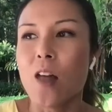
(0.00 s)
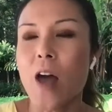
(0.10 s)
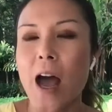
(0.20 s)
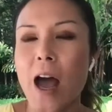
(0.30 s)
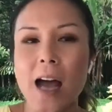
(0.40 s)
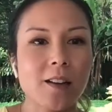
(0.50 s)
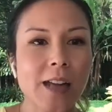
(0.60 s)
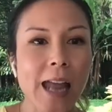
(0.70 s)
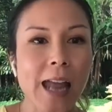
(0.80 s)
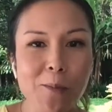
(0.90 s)
that
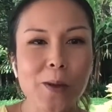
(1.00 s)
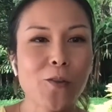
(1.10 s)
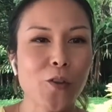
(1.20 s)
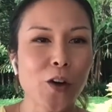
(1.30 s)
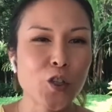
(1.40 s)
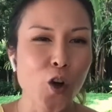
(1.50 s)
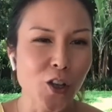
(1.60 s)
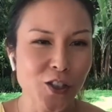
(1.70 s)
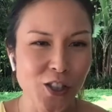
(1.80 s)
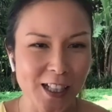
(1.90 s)
can be a very
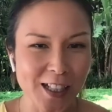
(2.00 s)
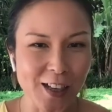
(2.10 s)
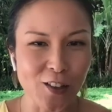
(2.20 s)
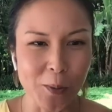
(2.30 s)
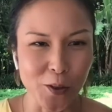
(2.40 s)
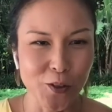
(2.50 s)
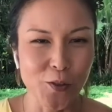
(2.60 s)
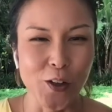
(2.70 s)
daunting experience